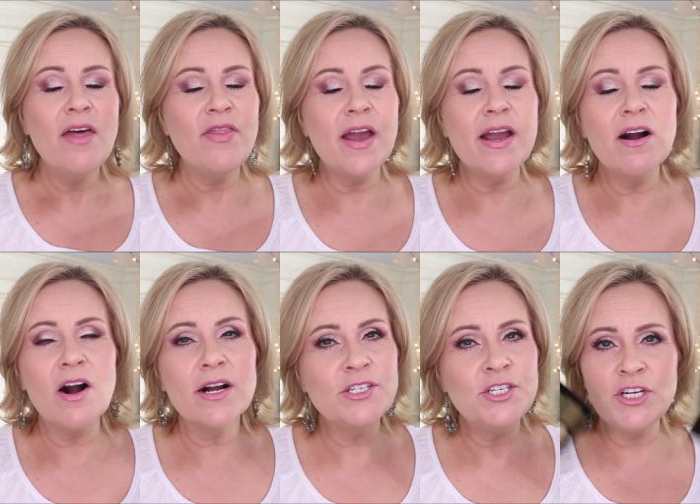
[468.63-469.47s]
they
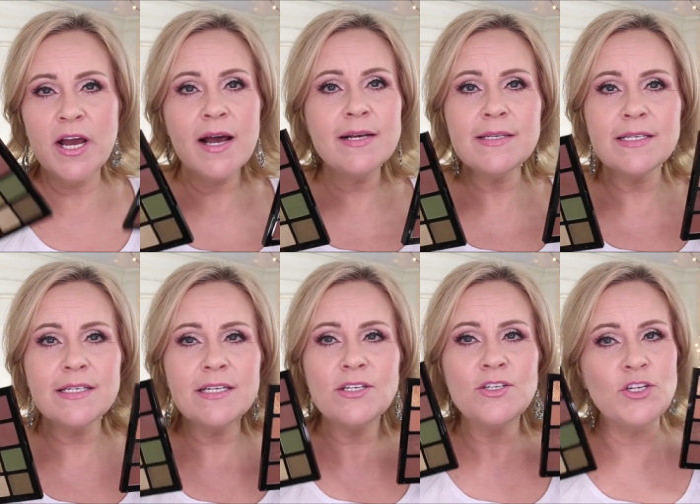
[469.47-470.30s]
are
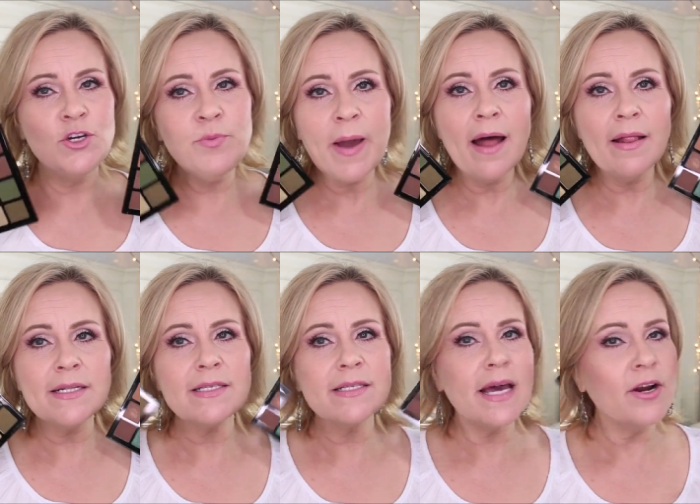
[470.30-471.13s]
just two
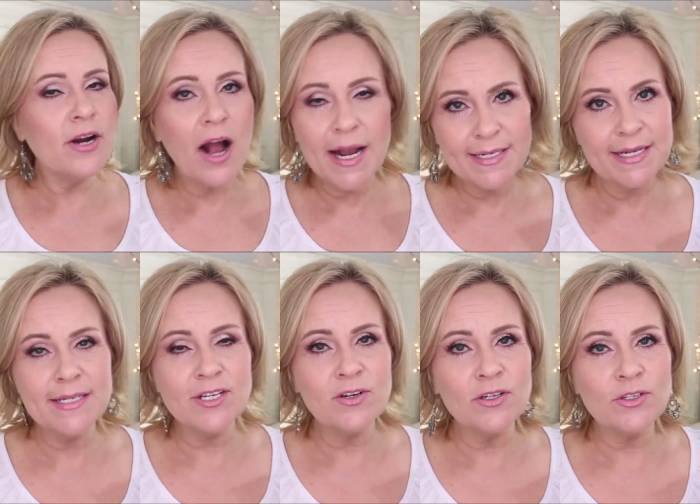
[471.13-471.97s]
palettes that are
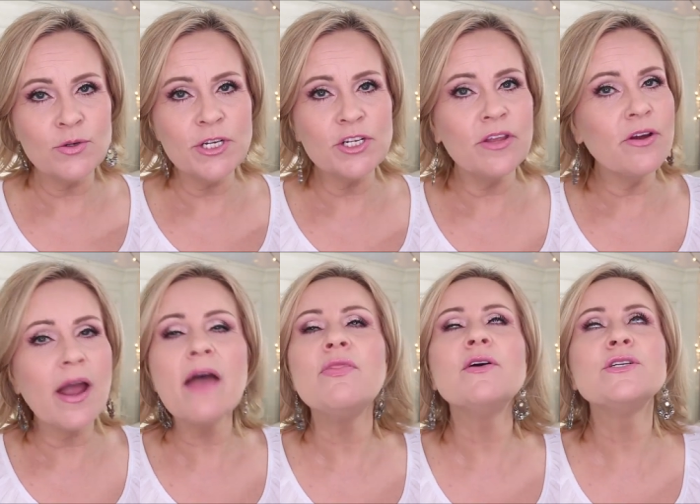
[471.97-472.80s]
identical to each other
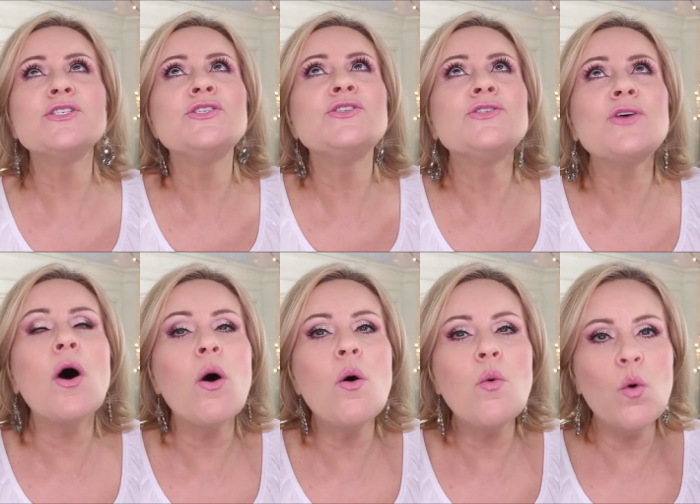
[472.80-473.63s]
and they're
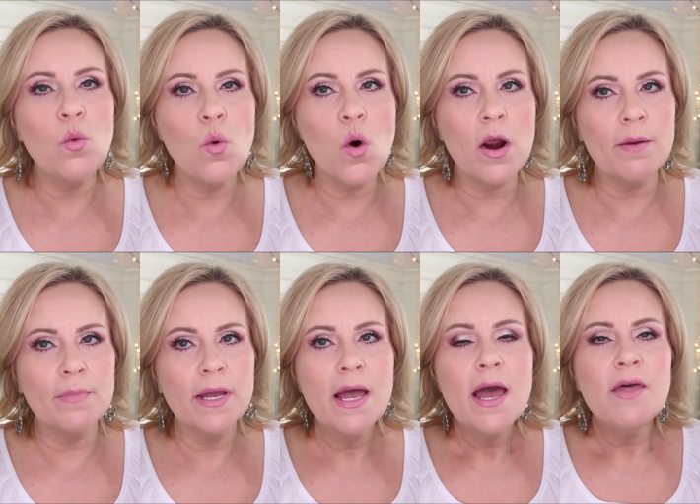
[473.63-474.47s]
so warm
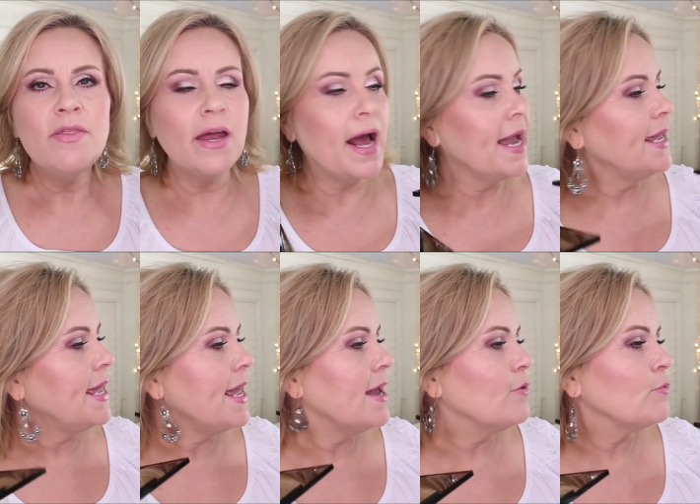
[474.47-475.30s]
that I
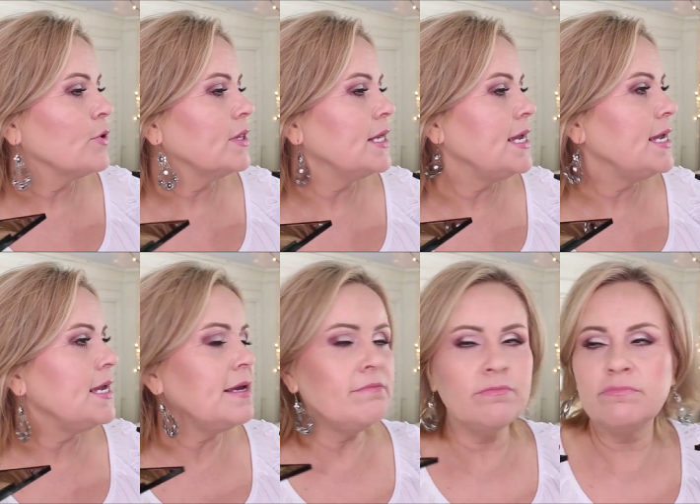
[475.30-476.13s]
can't
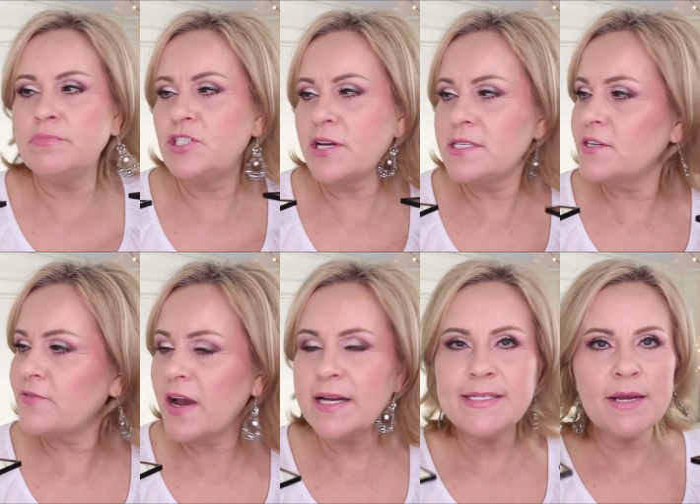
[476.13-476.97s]
really
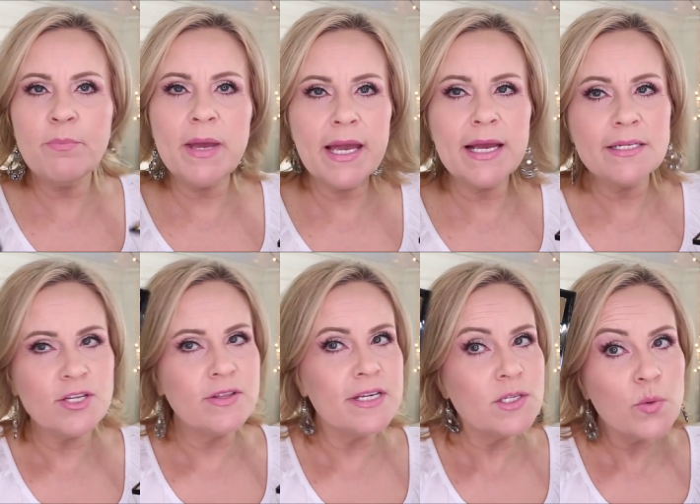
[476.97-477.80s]
justify dipping into
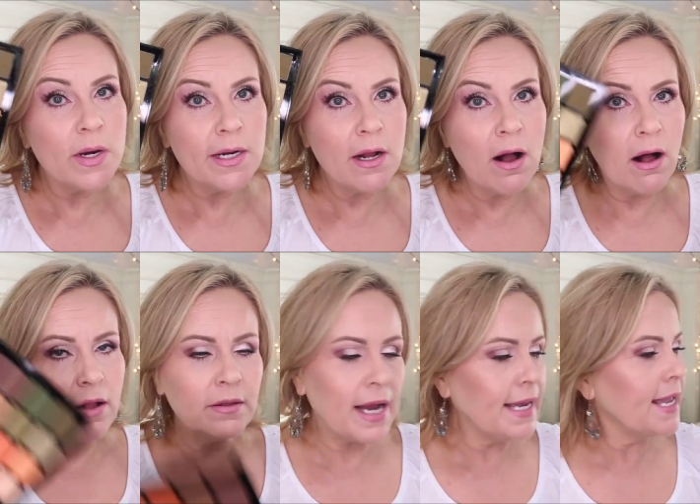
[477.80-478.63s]
this one at
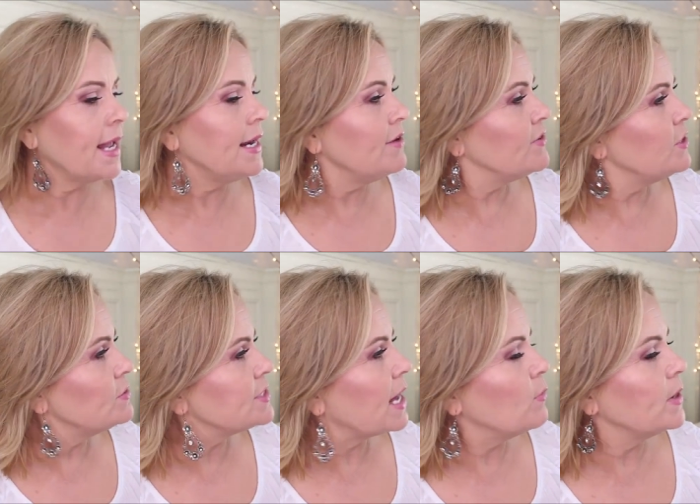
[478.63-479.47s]
all. I can't even use
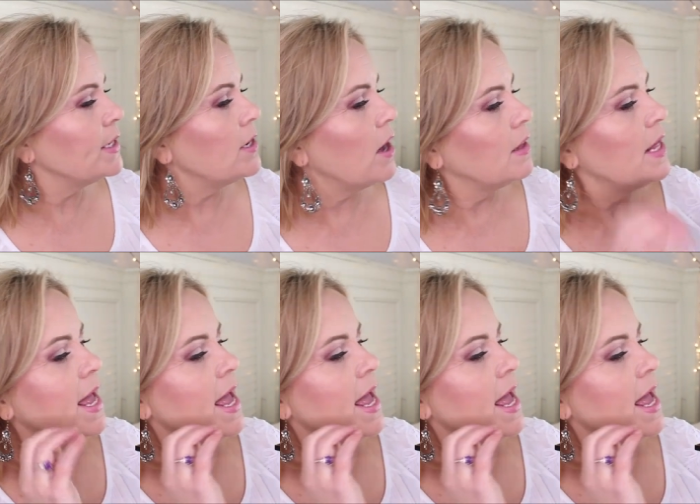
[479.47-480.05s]
that one at all.